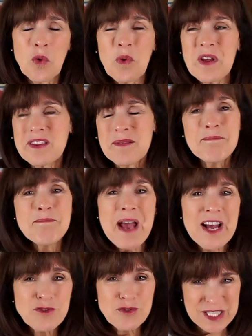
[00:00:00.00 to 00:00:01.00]
with
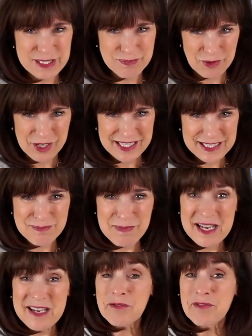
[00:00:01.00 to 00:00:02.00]
mattress springs
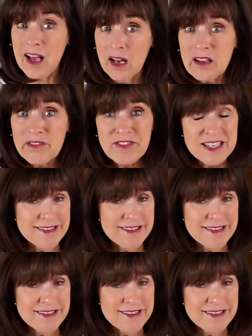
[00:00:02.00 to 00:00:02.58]
made of elephant